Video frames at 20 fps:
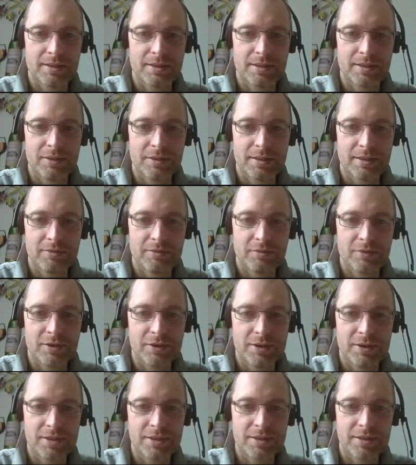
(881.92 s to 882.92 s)
the
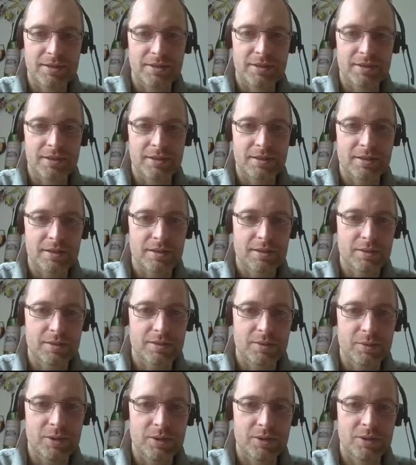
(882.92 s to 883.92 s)
first
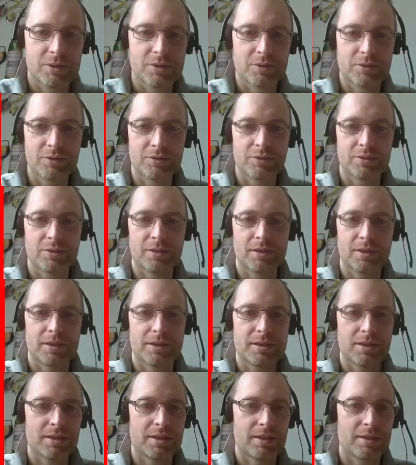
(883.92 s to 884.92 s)
commercial,
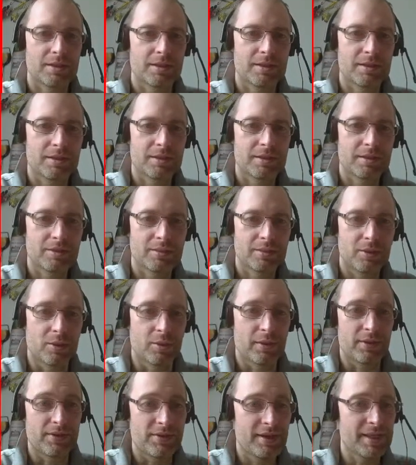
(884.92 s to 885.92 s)
well, we
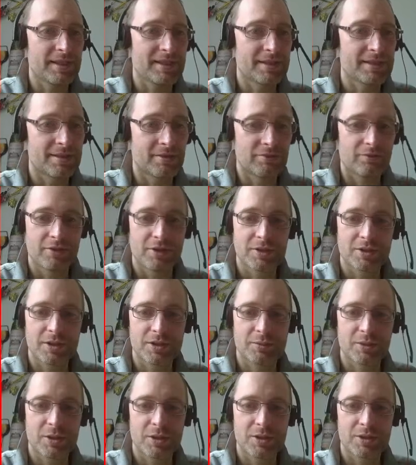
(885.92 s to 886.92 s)
think is the first
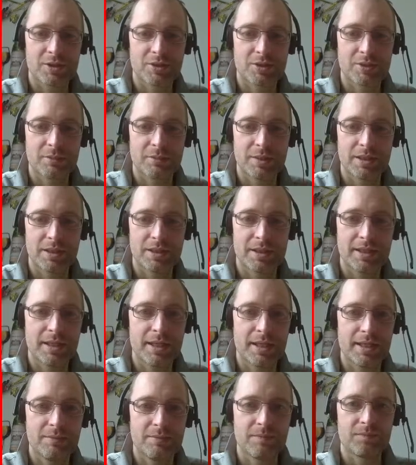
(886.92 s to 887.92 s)
commercial Amiga
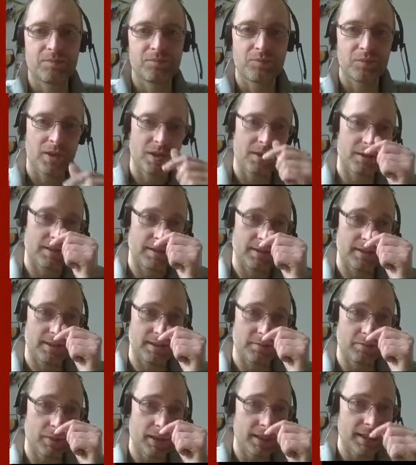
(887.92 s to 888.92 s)
game,
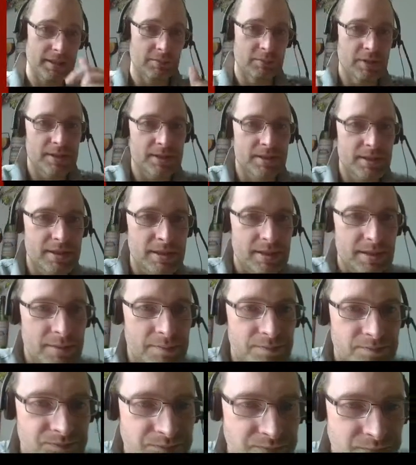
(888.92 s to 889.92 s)
Monkey Business,
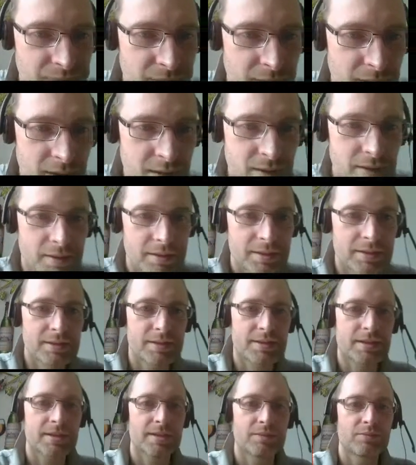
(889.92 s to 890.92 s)
and
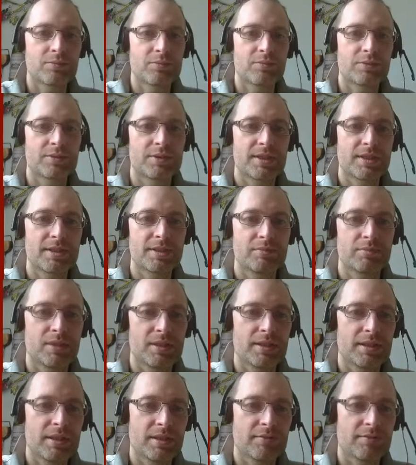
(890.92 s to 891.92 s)
presented by
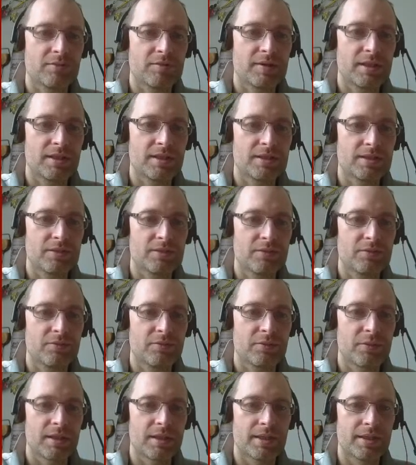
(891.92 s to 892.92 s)
the Other Valley
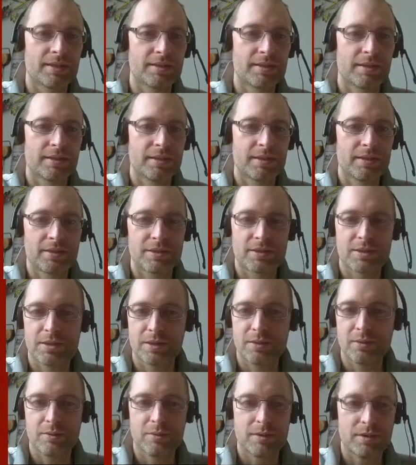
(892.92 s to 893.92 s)
Software.
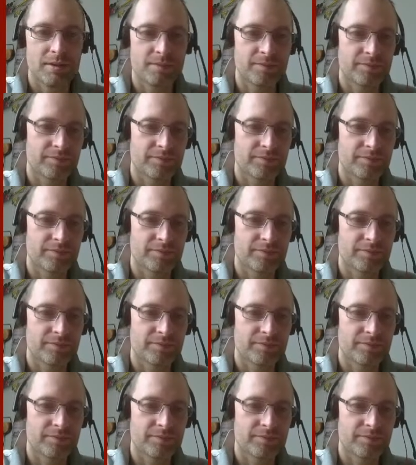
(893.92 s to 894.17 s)
So